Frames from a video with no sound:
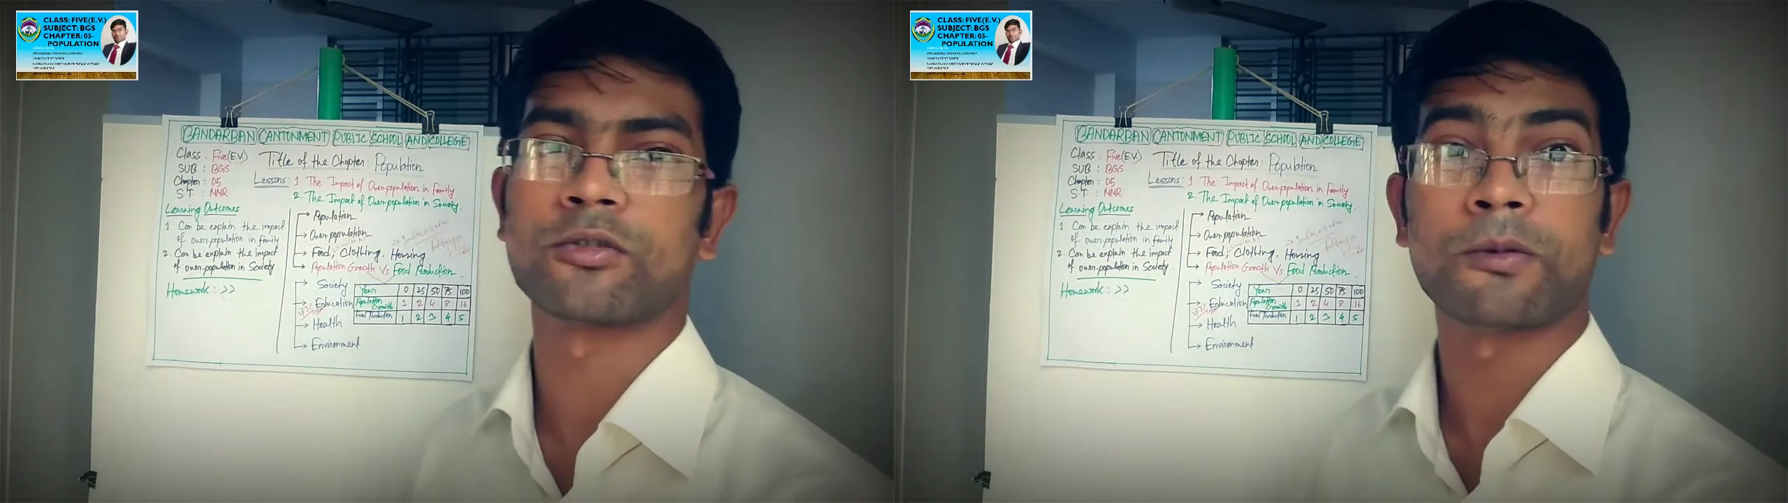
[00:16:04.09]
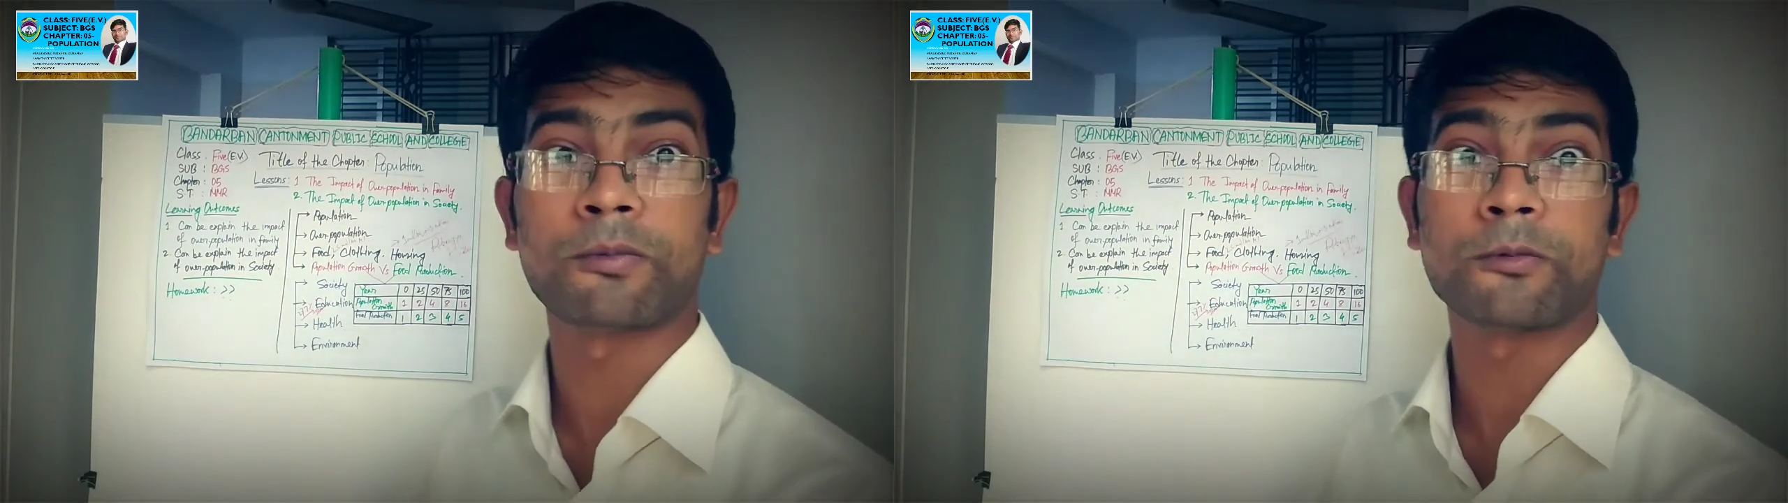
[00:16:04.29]

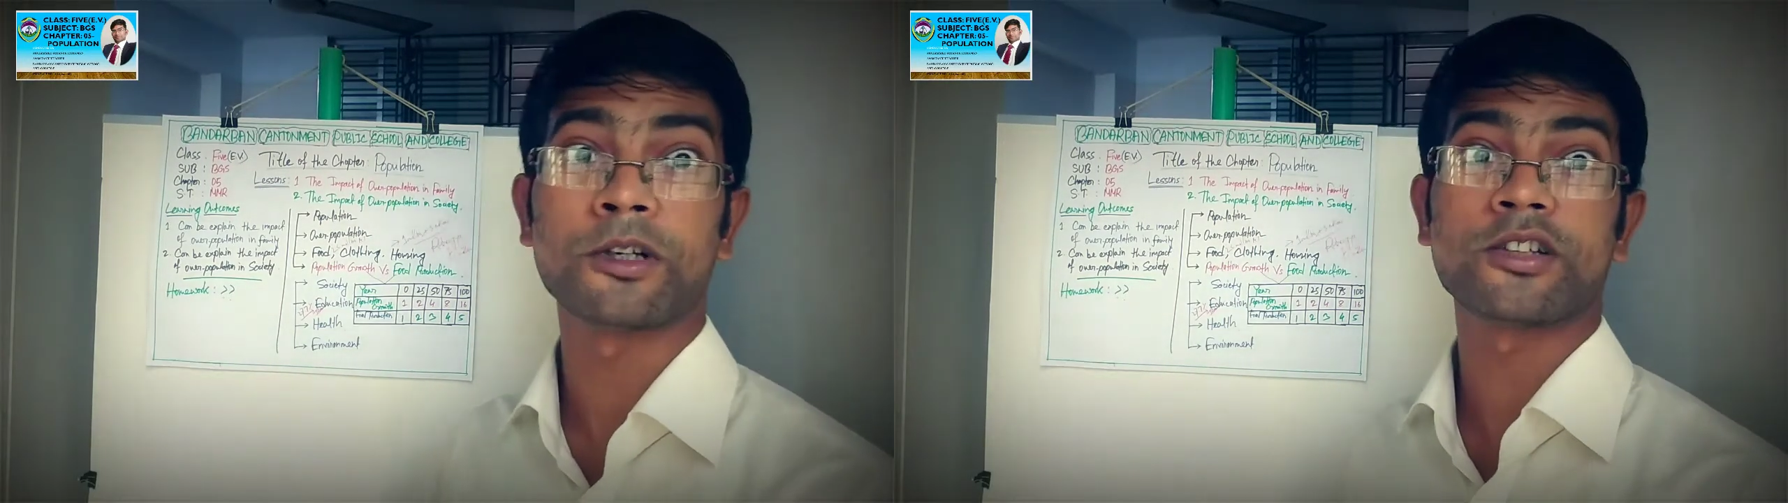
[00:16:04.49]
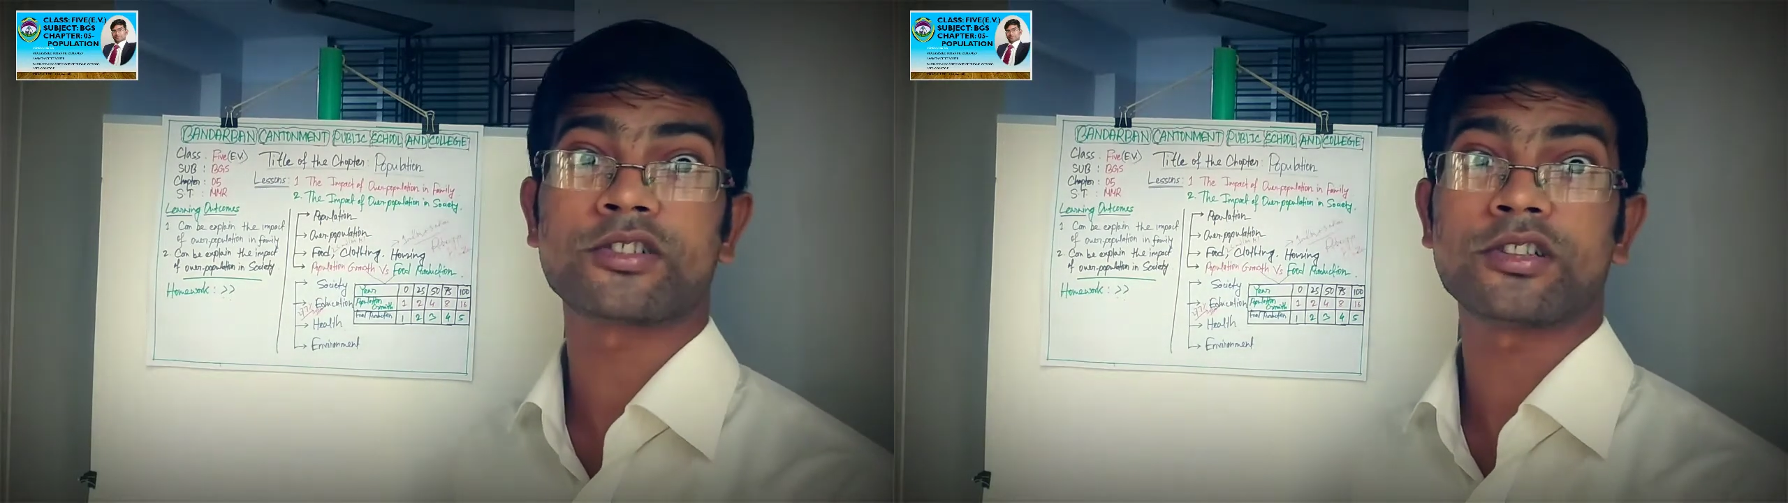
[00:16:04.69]

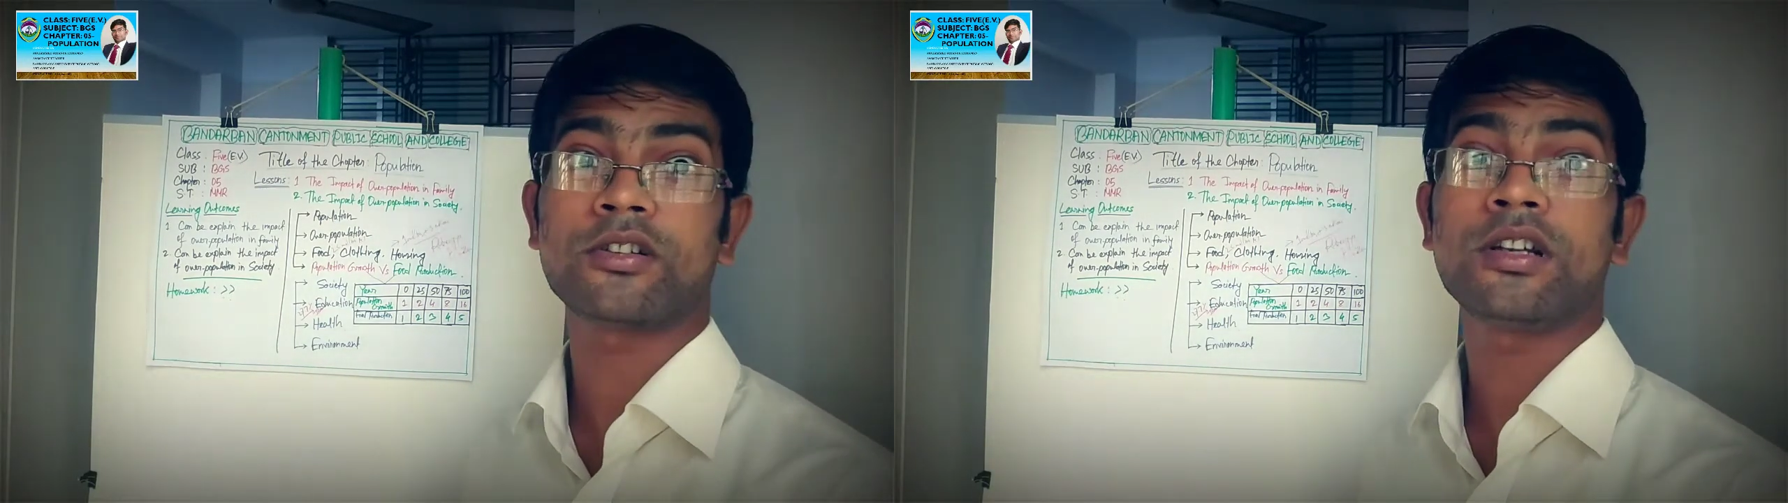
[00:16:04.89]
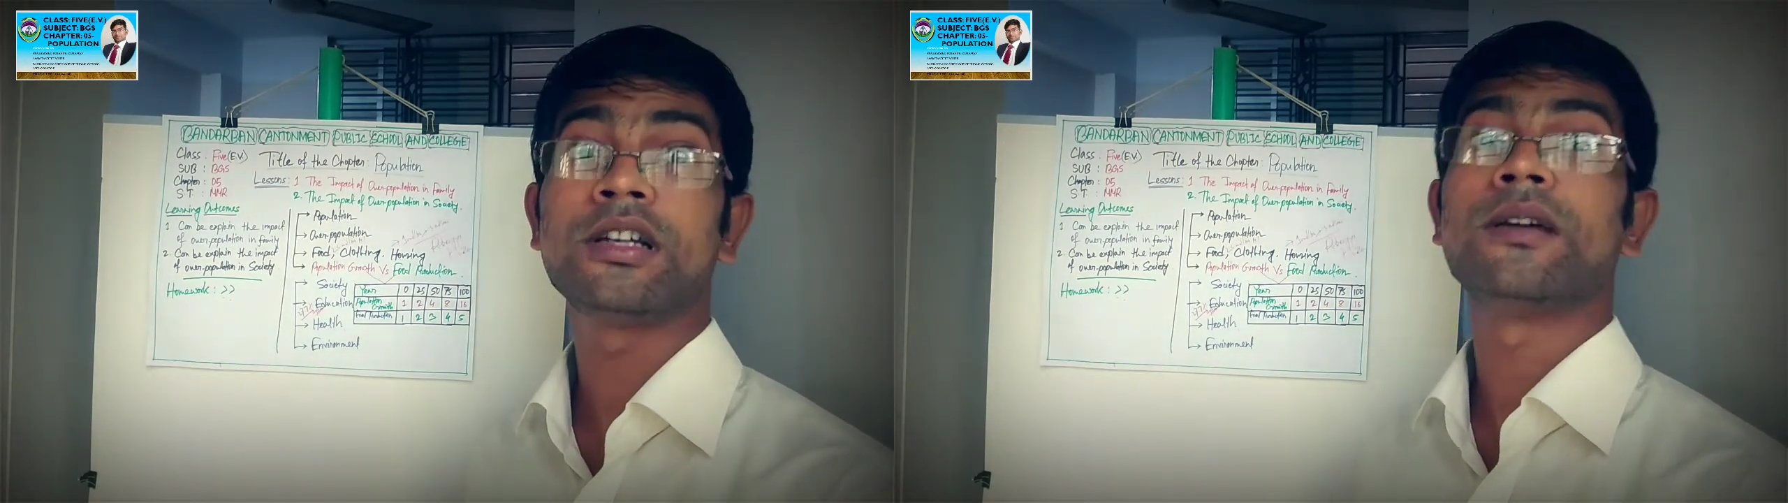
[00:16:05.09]

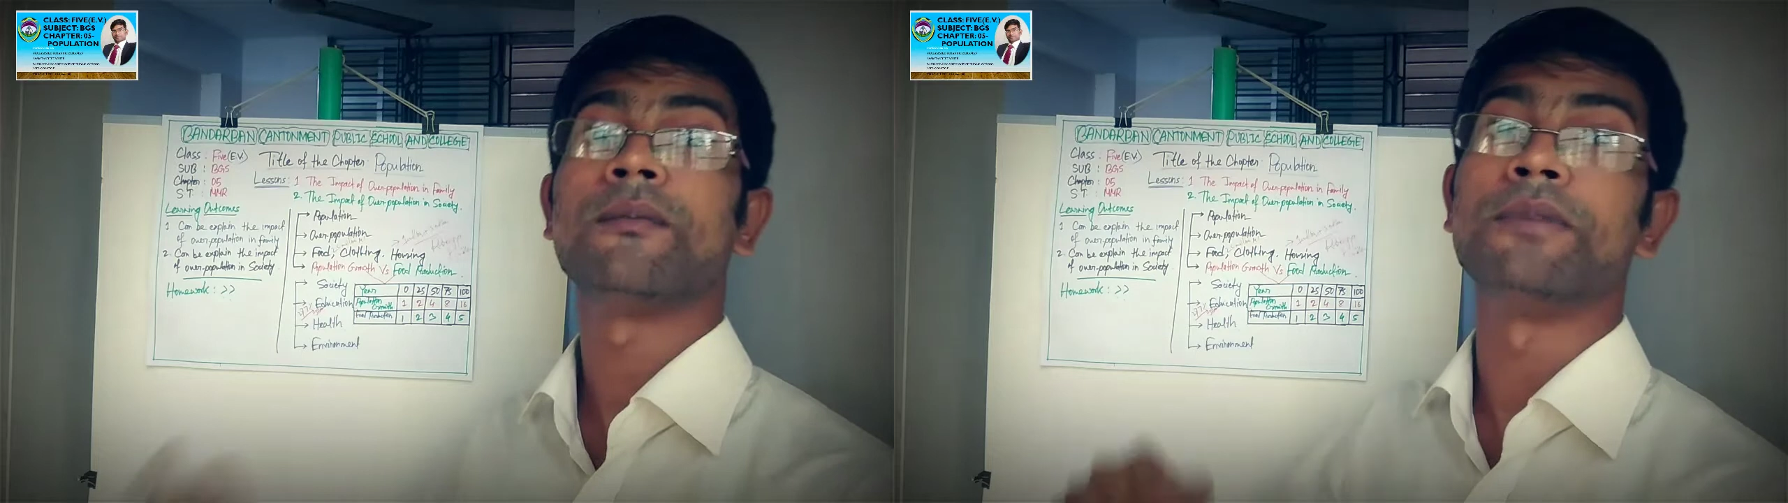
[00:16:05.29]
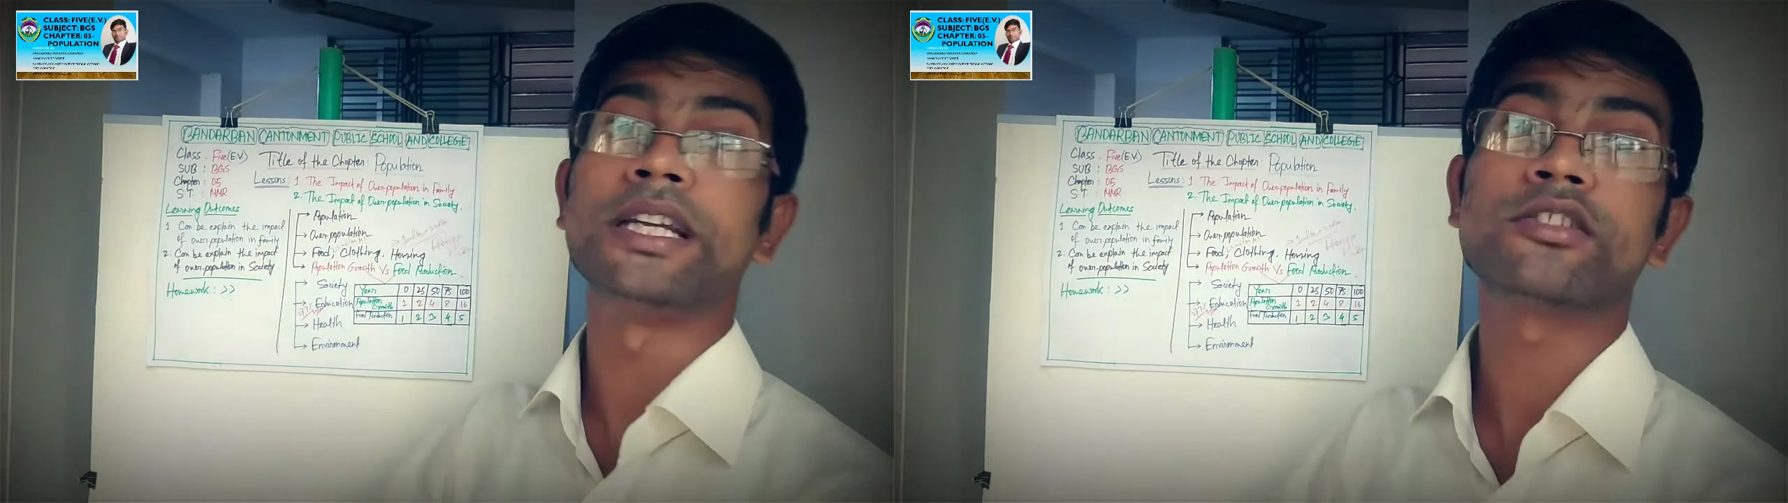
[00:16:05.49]
Overpopulation
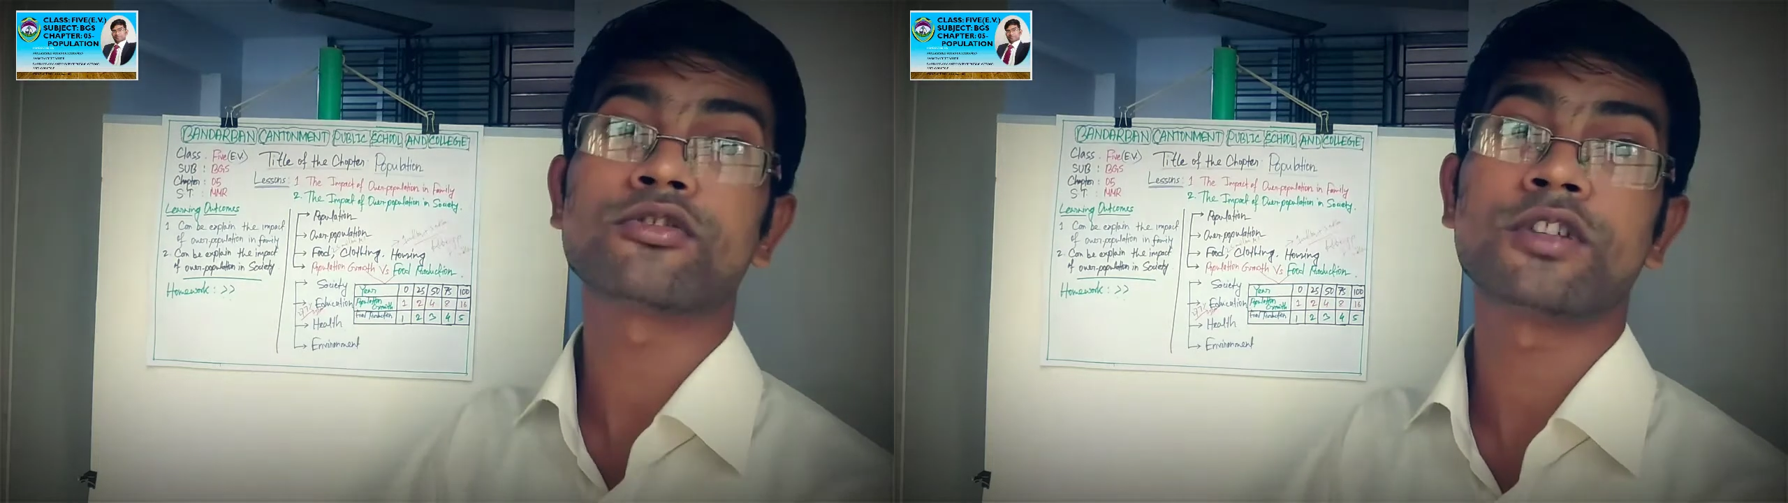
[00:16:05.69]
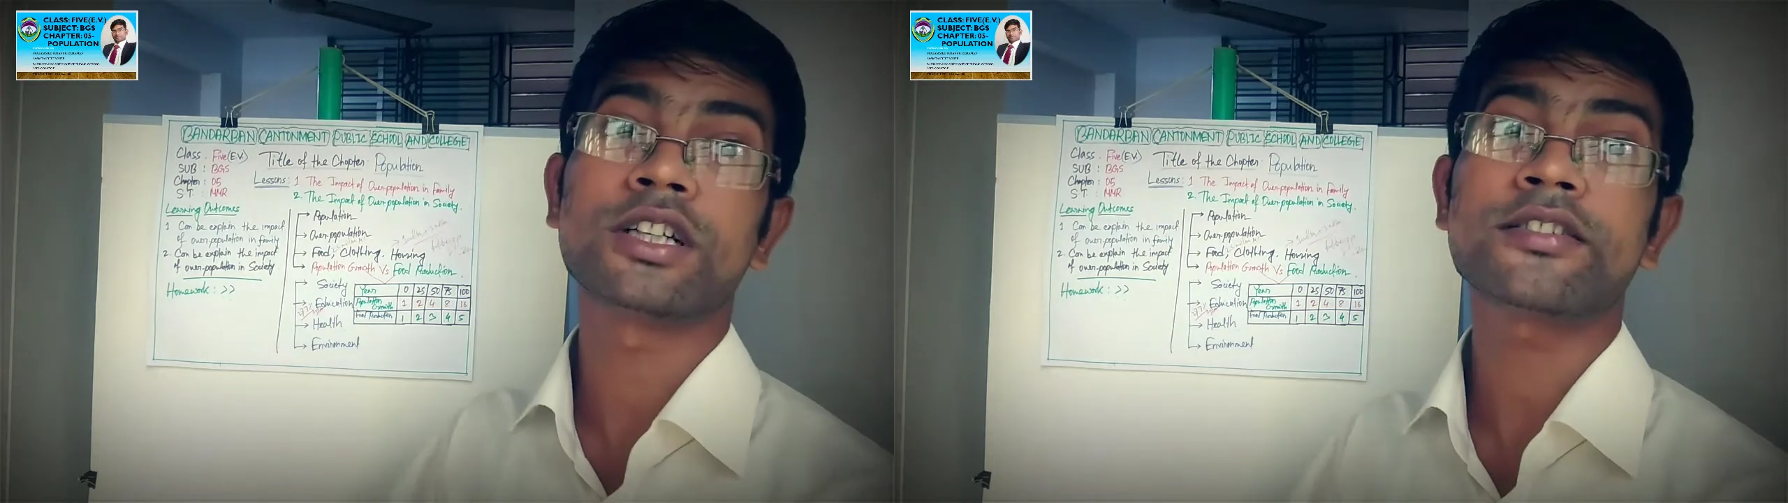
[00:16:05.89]
brings
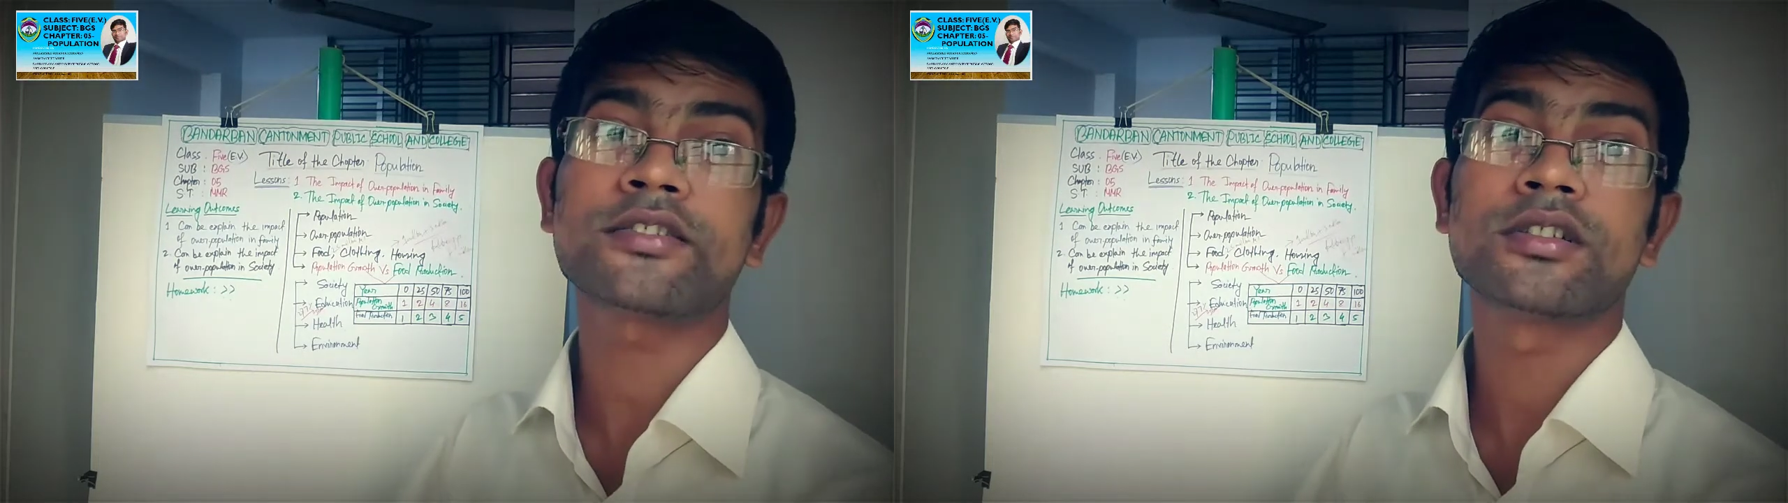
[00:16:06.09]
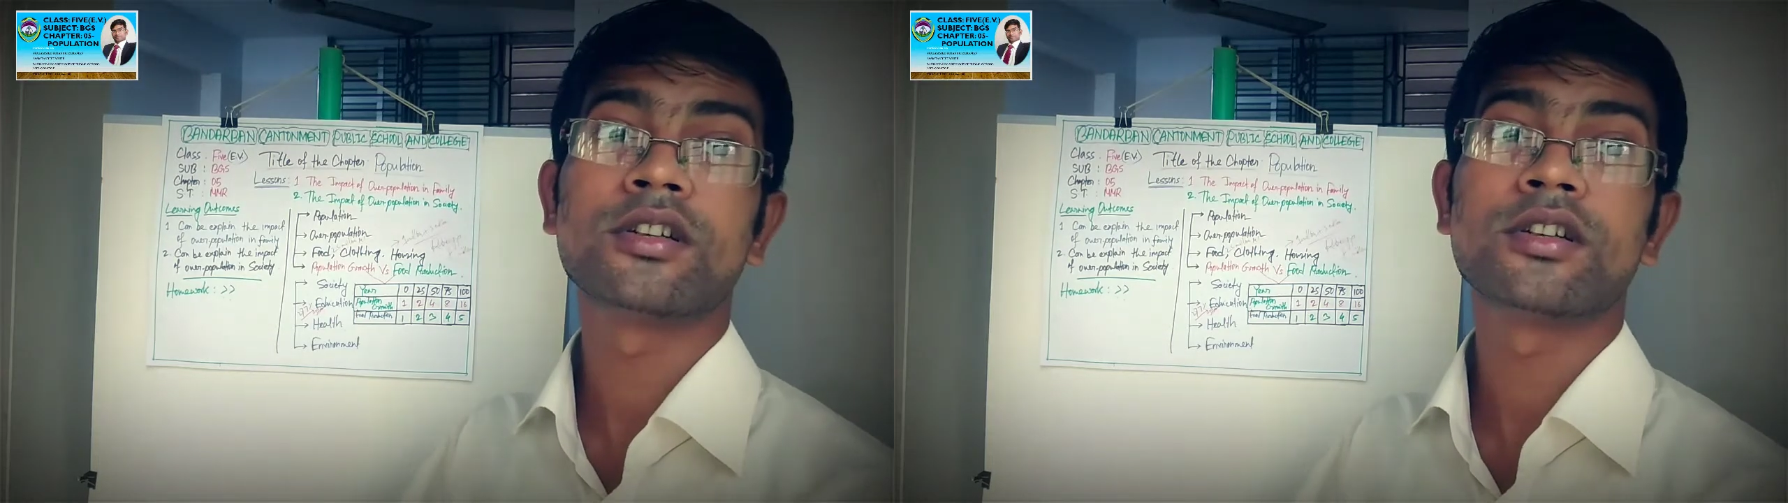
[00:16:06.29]
to us